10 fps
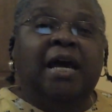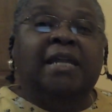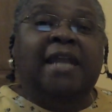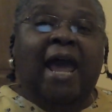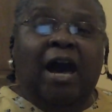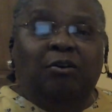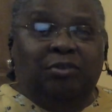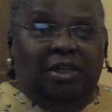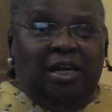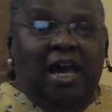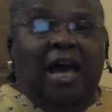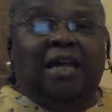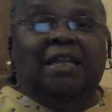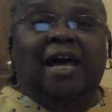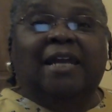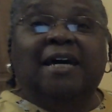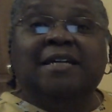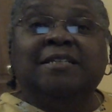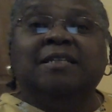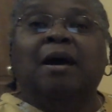Now, let
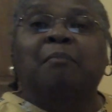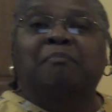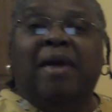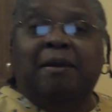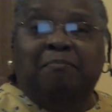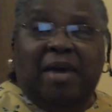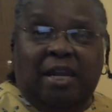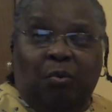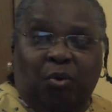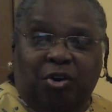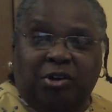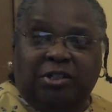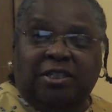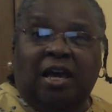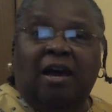us make many words